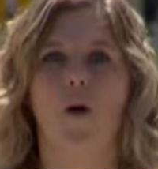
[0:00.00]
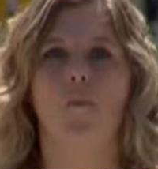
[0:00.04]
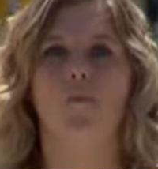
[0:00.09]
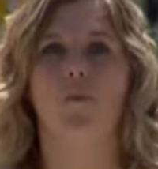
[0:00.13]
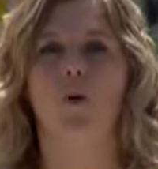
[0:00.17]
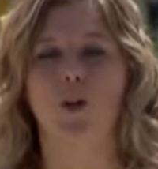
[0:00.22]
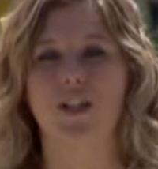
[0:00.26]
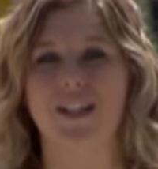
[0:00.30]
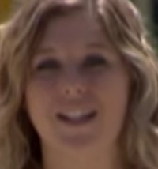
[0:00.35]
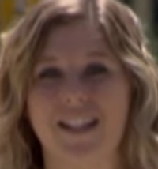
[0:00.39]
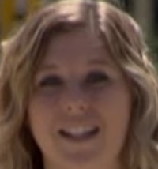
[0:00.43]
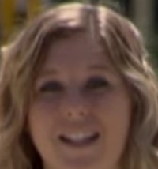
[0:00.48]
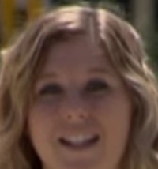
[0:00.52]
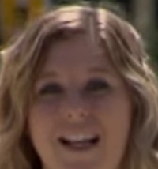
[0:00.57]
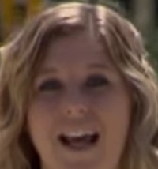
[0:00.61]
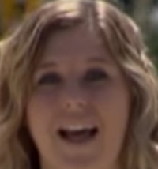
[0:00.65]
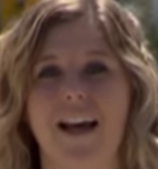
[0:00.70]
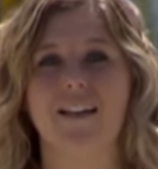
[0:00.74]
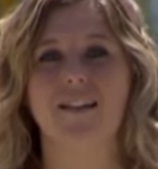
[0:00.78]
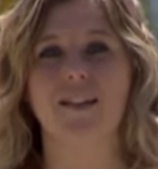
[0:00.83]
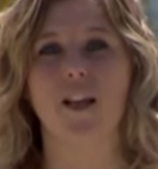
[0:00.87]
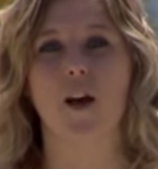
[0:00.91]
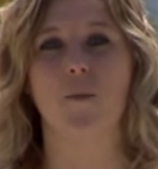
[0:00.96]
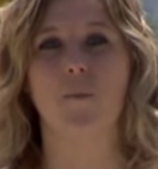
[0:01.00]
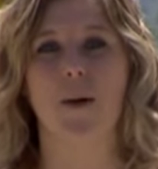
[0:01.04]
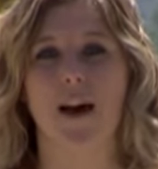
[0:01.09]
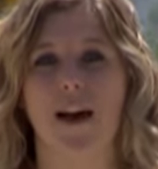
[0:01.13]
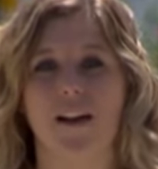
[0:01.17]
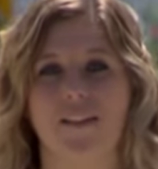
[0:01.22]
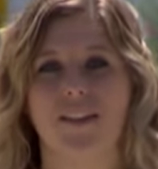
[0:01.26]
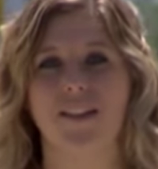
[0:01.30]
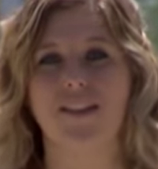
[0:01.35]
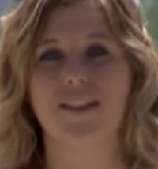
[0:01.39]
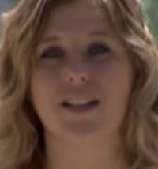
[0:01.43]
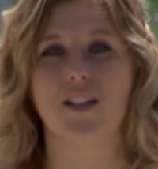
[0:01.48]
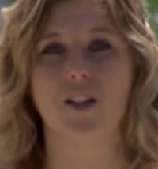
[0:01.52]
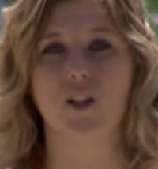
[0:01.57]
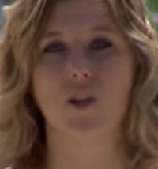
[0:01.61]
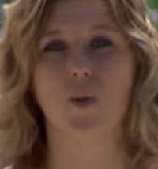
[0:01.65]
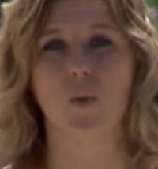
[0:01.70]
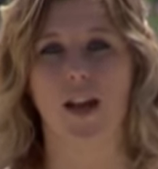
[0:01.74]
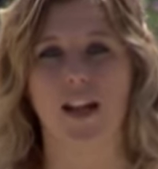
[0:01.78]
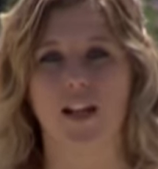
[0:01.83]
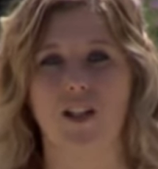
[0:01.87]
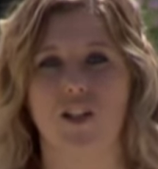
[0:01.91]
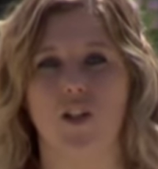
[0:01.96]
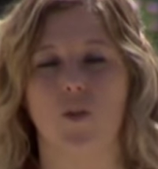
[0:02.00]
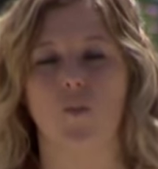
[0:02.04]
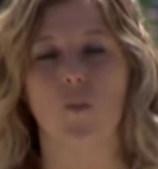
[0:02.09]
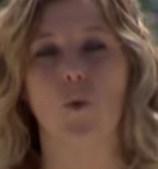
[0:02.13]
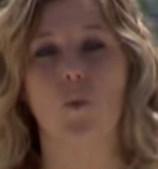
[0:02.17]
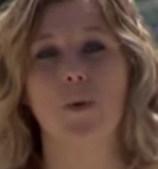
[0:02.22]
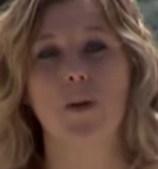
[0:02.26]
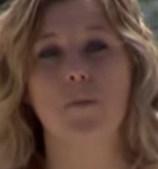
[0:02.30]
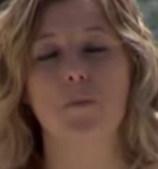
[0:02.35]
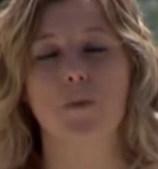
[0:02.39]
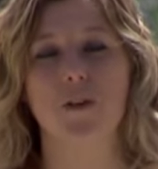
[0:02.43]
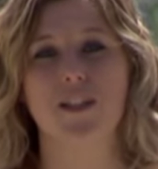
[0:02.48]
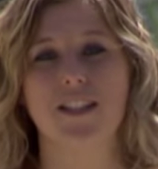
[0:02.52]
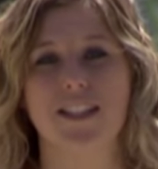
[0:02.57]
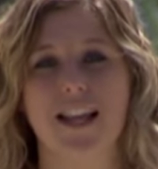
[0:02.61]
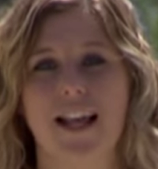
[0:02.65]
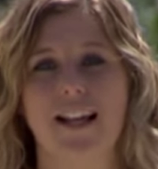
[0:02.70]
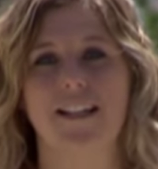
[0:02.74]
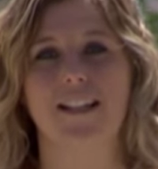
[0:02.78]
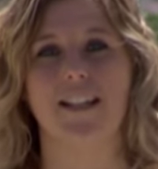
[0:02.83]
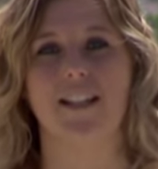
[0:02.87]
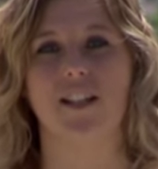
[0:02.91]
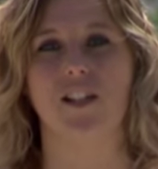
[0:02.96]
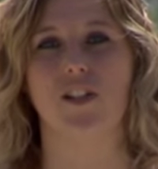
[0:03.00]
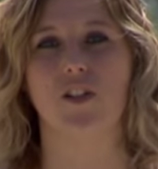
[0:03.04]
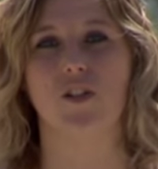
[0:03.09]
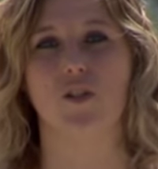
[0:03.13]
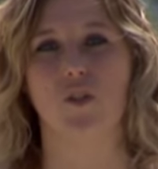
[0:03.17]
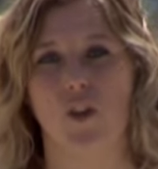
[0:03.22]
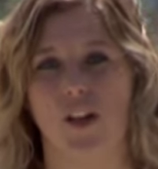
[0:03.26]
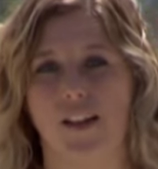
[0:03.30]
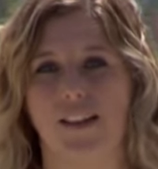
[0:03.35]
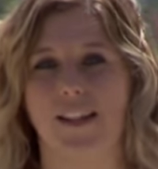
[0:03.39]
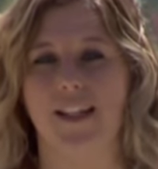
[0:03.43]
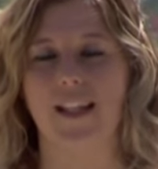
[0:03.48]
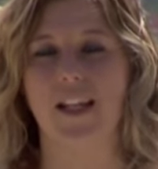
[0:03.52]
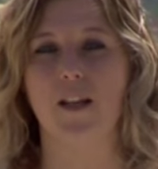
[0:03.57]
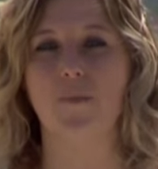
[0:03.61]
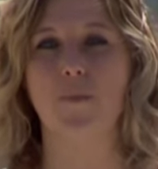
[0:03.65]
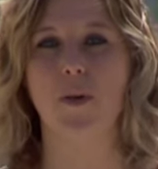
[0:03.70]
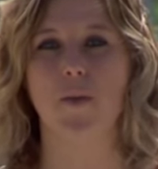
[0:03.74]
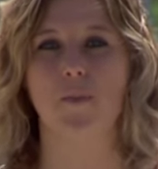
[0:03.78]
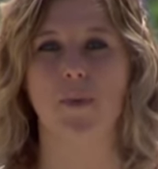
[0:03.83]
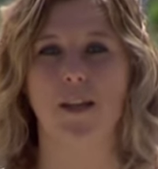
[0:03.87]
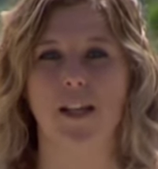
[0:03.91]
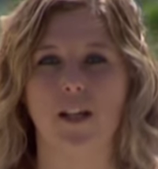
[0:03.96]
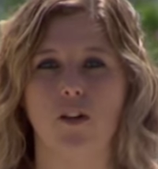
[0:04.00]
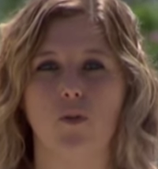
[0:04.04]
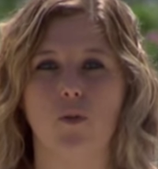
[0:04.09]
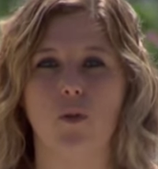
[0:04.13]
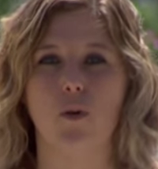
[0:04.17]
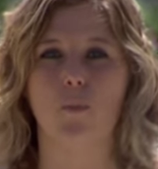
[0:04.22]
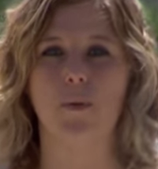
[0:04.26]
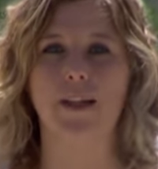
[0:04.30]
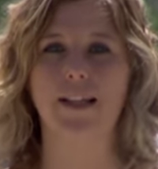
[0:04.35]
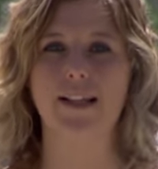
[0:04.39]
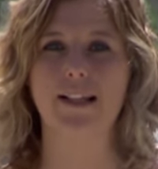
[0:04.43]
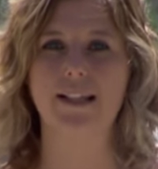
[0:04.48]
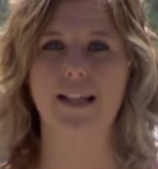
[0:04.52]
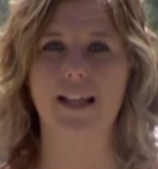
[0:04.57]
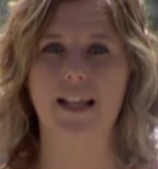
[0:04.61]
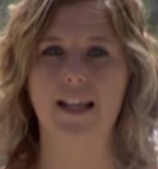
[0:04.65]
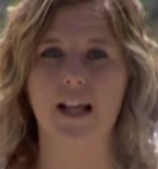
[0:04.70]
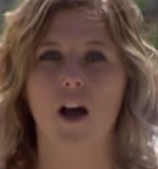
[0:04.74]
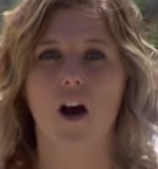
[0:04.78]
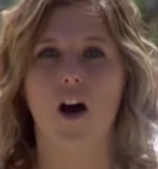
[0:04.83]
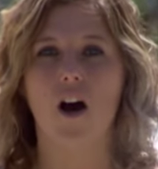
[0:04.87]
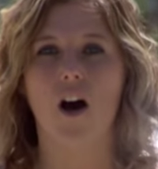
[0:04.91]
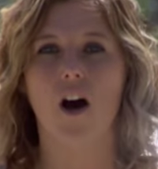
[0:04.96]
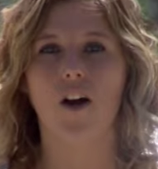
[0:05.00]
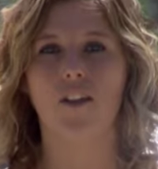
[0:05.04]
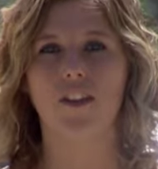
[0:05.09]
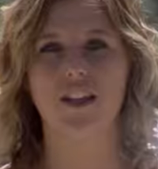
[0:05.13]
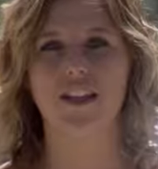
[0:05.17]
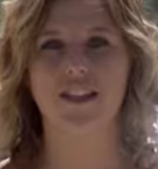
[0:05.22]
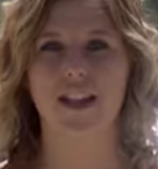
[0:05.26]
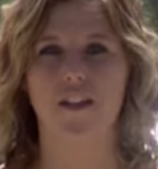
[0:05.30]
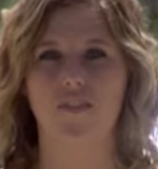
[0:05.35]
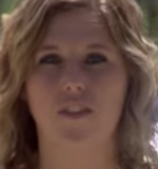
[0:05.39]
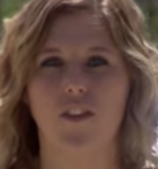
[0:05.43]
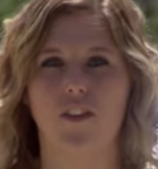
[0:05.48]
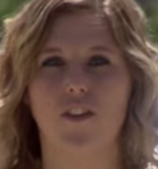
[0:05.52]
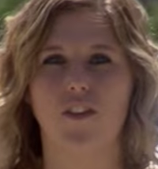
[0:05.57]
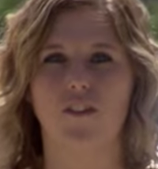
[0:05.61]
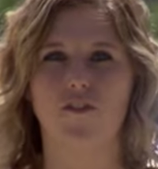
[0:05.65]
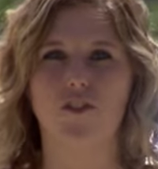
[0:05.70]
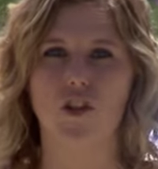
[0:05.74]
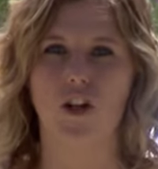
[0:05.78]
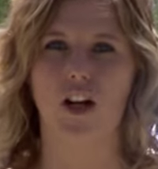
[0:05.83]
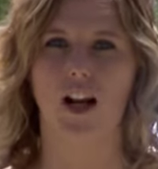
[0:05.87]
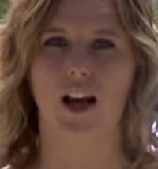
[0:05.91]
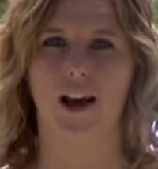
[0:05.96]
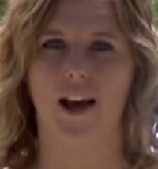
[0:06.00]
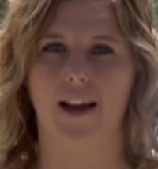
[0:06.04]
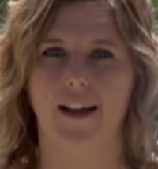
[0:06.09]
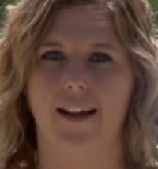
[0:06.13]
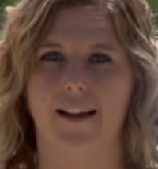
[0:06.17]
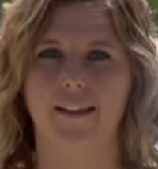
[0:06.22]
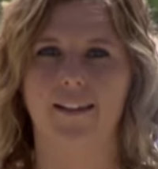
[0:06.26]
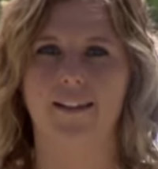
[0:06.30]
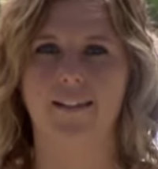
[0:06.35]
More details about the situation will be presented during the EPP Group meeting on the 7th of July.